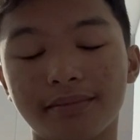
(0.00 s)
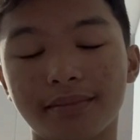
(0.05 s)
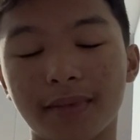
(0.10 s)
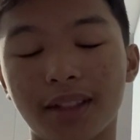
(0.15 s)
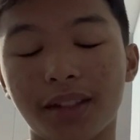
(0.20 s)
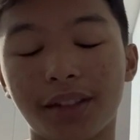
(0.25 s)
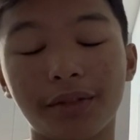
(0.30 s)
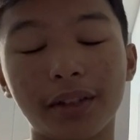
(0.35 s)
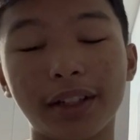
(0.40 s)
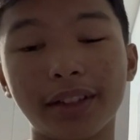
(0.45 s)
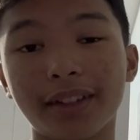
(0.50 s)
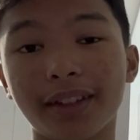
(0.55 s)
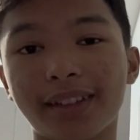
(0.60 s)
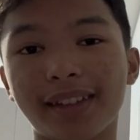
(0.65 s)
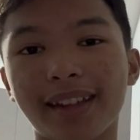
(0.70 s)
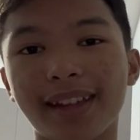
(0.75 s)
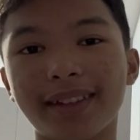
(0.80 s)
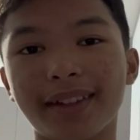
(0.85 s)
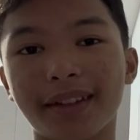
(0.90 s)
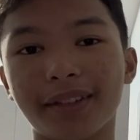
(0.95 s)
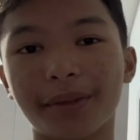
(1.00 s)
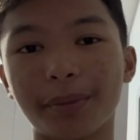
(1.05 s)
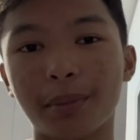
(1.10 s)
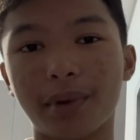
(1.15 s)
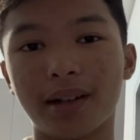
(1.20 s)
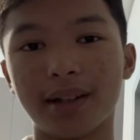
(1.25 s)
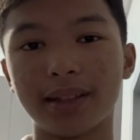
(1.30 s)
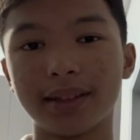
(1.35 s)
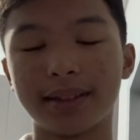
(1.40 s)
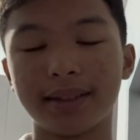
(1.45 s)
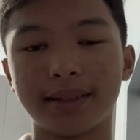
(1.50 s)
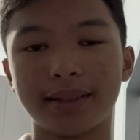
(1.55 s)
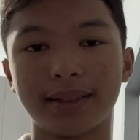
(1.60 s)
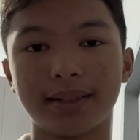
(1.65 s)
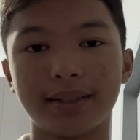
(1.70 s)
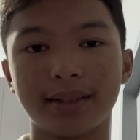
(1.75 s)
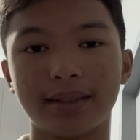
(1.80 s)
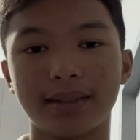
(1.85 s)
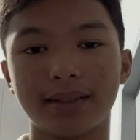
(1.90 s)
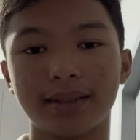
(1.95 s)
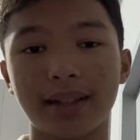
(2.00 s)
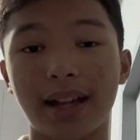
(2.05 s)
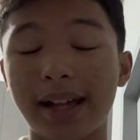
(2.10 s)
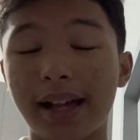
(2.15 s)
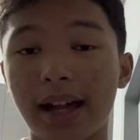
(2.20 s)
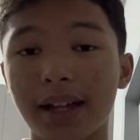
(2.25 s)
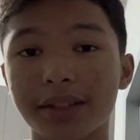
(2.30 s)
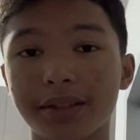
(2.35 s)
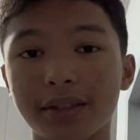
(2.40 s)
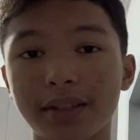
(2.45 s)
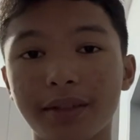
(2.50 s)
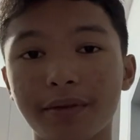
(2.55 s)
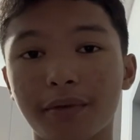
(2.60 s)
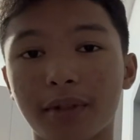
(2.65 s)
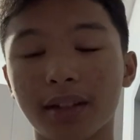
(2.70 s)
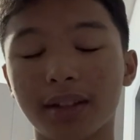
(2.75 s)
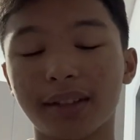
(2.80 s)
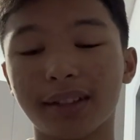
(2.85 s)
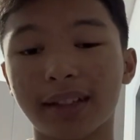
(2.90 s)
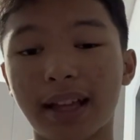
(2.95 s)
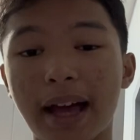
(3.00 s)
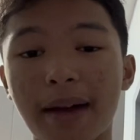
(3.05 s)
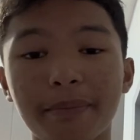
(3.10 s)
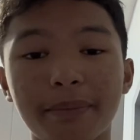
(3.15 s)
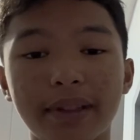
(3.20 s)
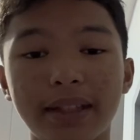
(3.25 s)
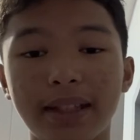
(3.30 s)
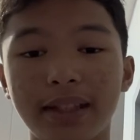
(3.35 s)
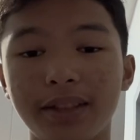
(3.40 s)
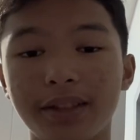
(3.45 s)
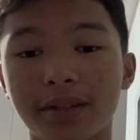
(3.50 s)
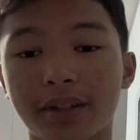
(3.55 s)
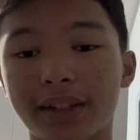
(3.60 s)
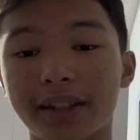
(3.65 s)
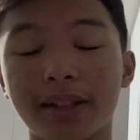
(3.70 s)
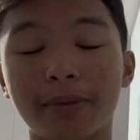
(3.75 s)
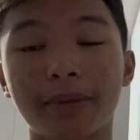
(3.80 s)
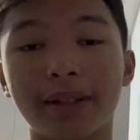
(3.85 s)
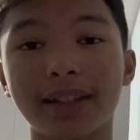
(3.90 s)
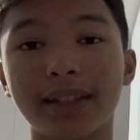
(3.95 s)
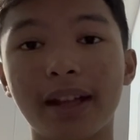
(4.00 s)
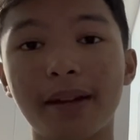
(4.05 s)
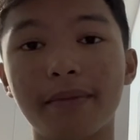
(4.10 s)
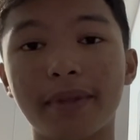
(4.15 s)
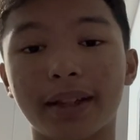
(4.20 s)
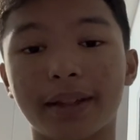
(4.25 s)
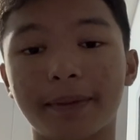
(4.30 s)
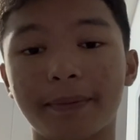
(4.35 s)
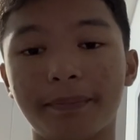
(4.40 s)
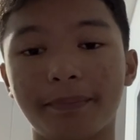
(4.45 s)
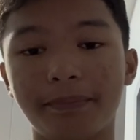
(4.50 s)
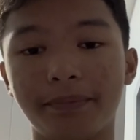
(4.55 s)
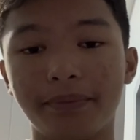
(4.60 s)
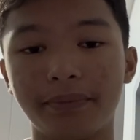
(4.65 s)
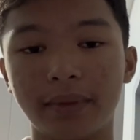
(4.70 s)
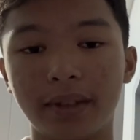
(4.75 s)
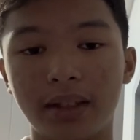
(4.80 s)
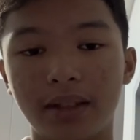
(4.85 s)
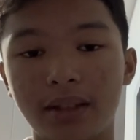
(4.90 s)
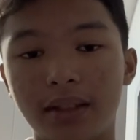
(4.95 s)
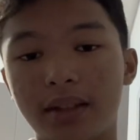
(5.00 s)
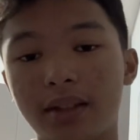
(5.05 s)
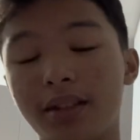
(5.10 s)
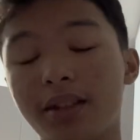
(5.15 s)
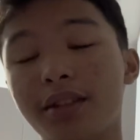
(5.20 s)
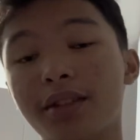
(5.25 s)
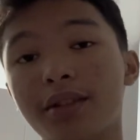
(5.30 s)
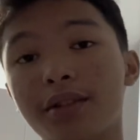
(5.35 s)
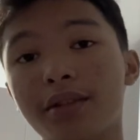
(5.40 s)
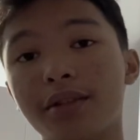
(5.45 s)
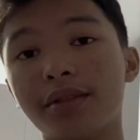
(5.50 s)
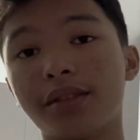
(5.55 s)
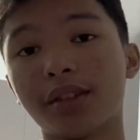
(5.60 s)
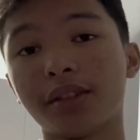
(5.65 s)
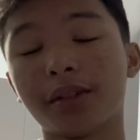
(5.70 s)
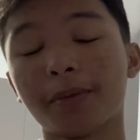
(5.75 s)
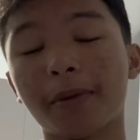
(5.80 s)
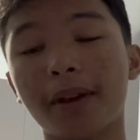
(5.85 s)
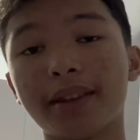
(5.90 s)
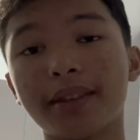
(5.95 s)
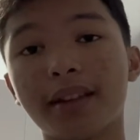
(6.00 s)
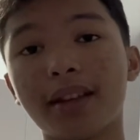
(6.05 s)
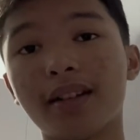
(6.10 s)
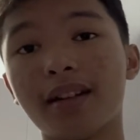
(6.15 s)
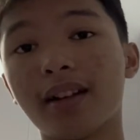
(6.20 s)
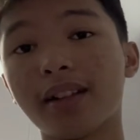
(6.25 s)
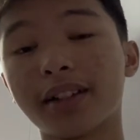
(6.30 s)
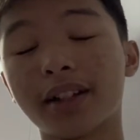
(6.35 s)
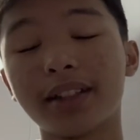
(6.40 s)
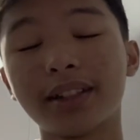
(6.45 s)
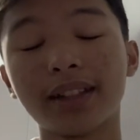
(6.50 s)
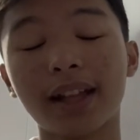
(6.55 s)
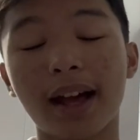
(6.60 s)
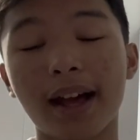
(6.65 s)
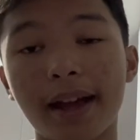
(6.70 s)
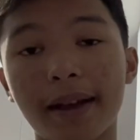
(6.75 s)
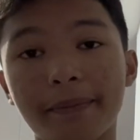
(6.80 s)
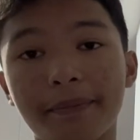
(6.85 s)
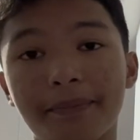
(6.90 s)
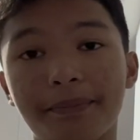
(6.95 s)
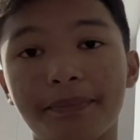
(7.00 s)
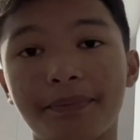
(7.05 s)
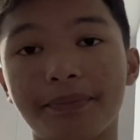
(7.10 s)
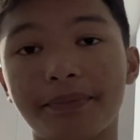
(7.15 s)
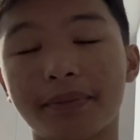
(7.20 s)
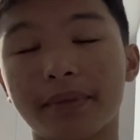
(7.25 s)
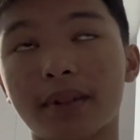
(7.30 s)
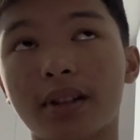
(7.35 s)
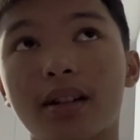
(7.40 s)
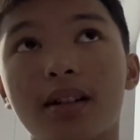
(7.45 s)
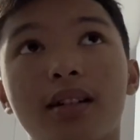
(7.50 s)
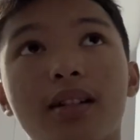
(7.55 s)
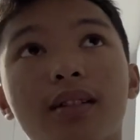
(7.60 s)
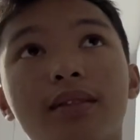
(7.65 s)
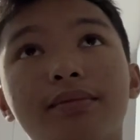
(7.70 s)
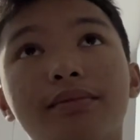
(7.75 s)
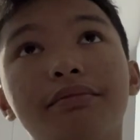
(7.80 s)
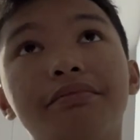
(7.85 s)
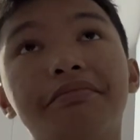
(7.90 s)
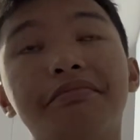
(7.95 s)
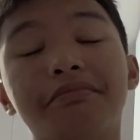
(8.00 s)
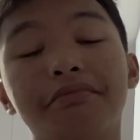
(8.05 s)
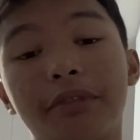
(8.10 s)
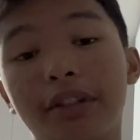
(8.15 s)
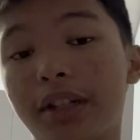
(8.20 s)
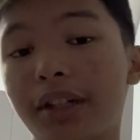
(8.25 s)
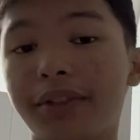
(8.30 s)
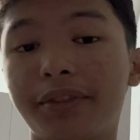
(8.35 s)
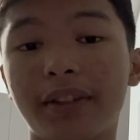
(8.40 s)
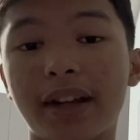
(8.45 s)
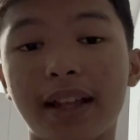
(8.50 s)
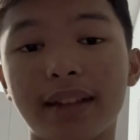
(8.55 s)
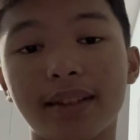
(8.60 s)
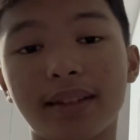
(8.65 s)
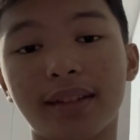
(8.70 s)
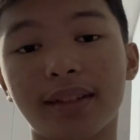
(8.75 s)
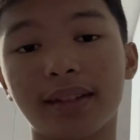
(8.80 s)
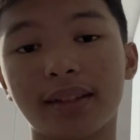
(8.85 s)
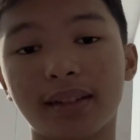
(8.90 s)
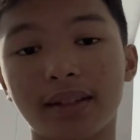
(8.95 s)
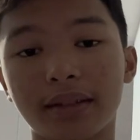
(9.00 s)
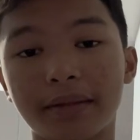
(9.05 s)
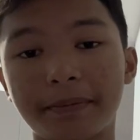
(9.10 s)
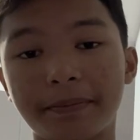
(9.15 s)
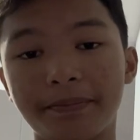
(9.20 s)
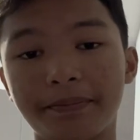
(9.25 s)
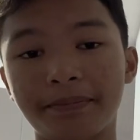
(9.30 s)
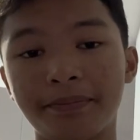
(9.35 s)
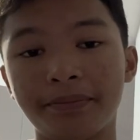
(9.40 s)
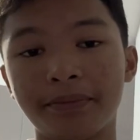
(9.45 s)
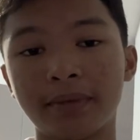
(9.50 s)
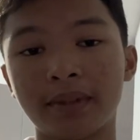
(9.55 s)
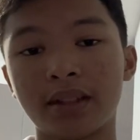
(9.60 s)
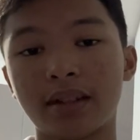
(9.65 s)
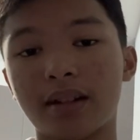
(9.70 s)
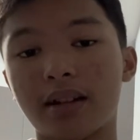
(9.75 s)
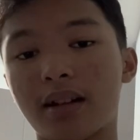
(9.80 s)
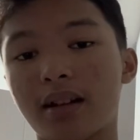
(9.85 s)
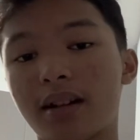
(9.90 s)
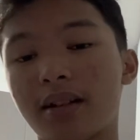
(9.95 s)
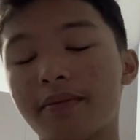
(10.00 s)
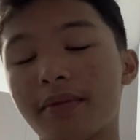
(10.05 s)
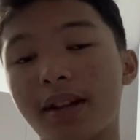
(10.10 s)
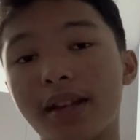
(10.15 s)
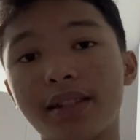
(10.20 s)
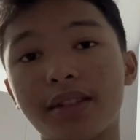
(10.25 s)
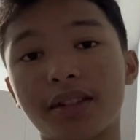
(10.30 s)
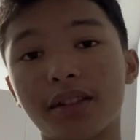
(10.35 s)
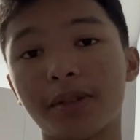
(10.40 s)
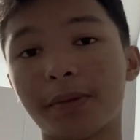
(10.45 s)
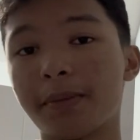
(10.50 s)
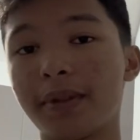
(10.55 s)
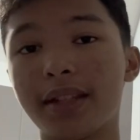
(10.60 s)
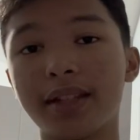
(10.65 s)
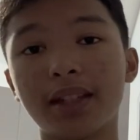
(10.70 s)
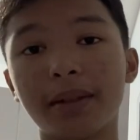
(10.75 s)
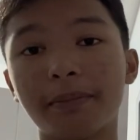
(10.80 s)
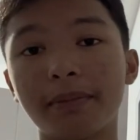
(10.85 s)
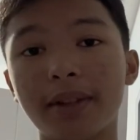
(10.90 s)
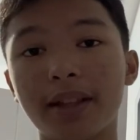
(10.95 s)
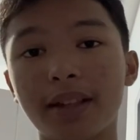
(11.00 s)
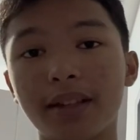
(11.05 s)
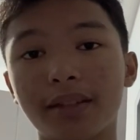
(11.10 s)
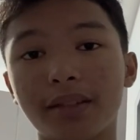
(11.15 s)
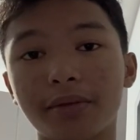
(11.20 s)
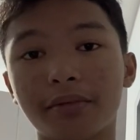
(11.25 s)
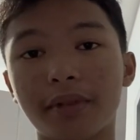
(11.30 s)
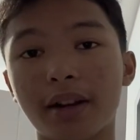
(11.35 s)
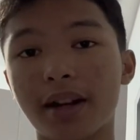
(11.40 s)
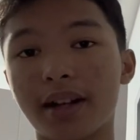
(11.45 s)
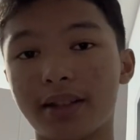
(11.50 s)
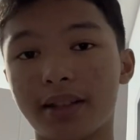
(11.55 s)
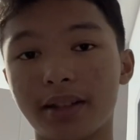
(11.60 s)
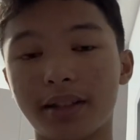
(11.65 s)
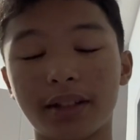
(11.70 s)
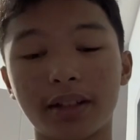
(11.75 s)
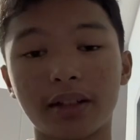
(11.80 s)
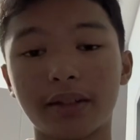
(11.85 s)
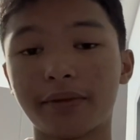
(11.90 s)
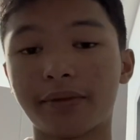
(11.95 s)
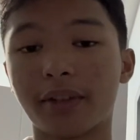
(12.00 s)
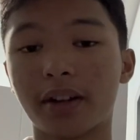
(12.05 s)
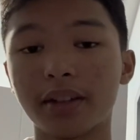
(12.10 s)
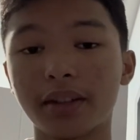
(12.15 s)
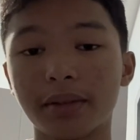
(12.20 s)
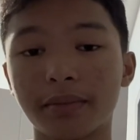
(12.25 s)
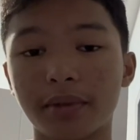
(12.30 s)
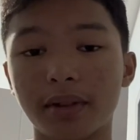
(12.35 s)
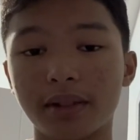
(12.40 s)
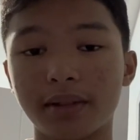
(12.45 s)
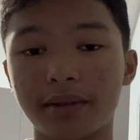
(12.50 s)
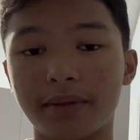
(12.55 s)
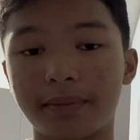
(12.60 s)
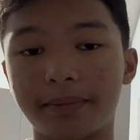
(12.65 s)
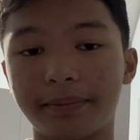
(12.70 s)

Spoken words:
it's weird to say this, but I actually was happy during the pandemic. You know, just spending all your time with your friends, And just be in a place where you're comfortable.